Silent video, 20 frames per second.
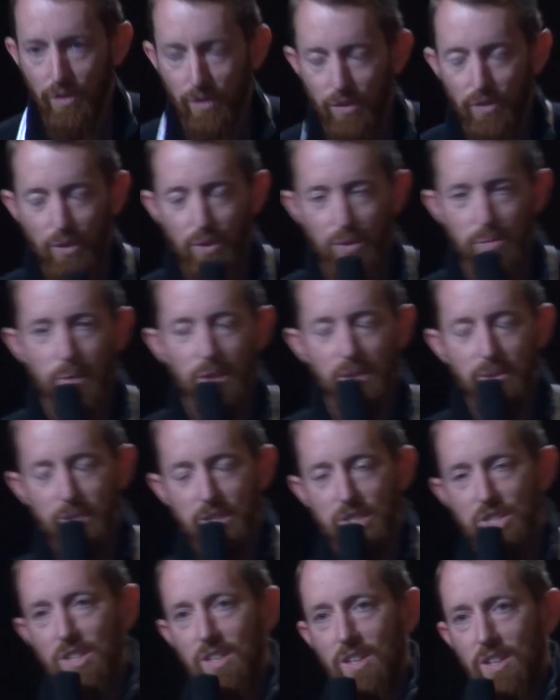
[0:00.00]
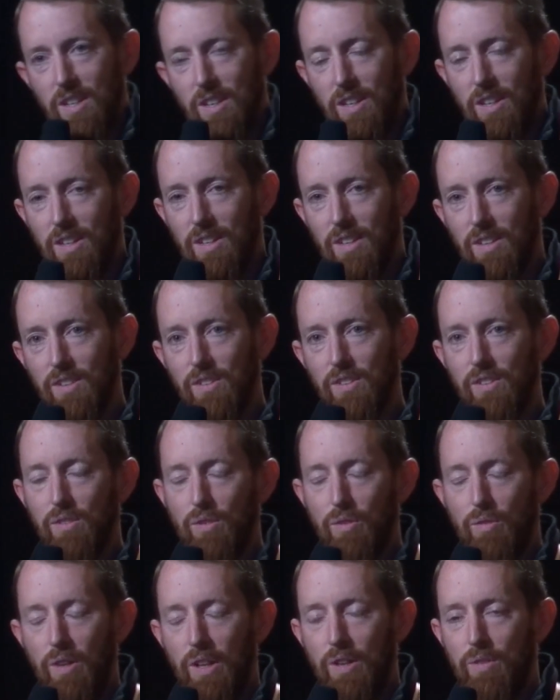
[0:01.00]
So my question is
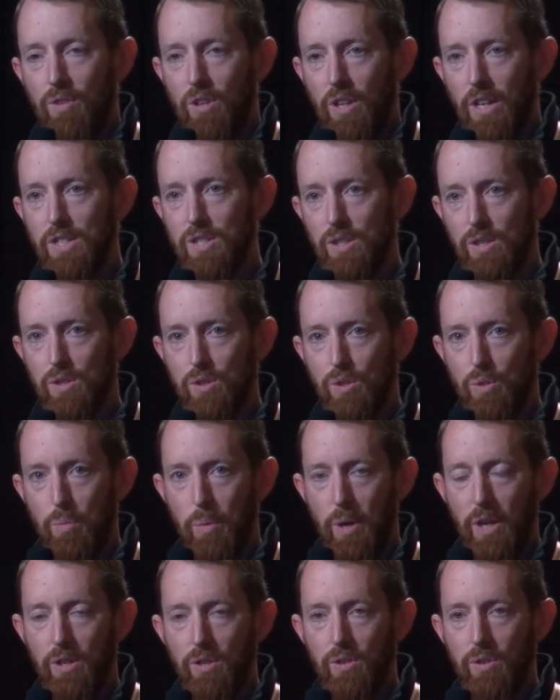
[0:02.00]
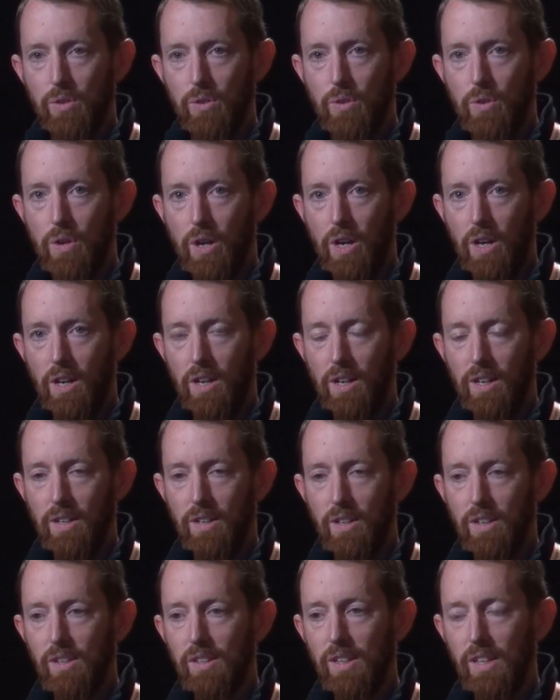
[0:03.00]
in relation to when you
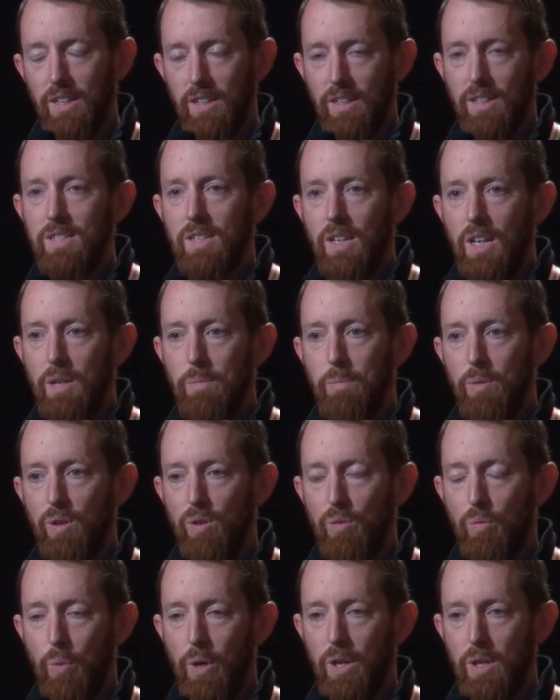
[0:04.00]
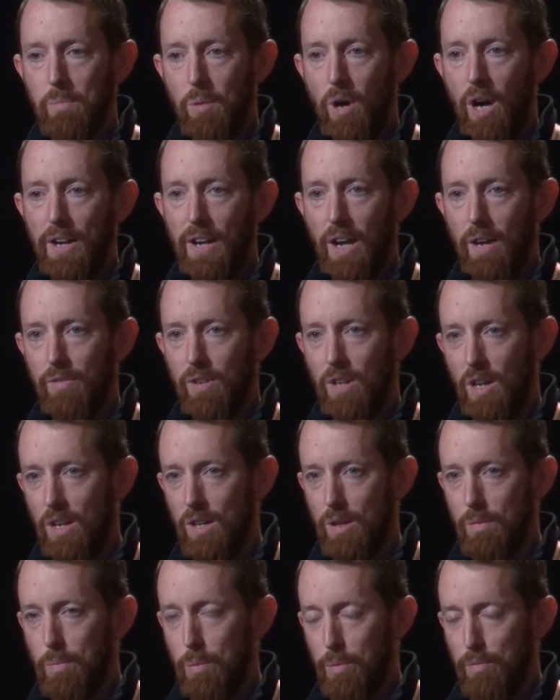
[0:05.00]
are leading a team and where you might have an
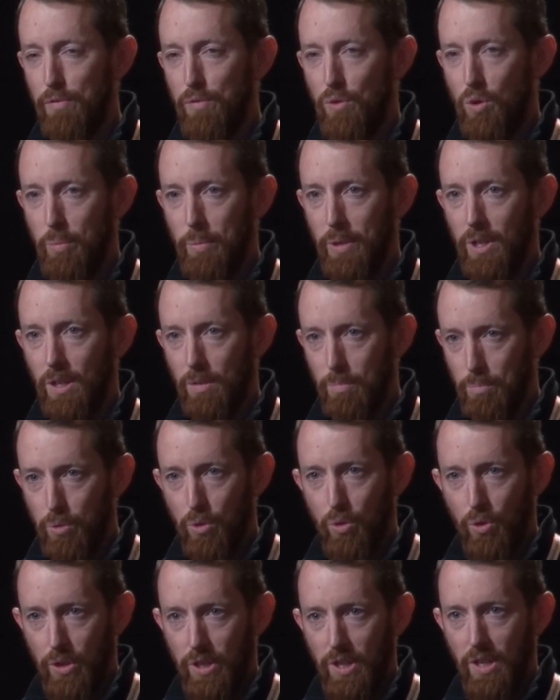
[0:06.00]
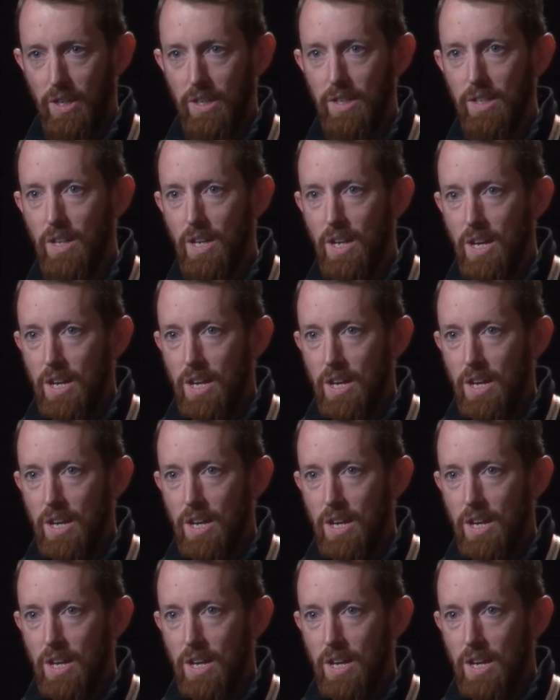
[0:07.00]
underperforming employee.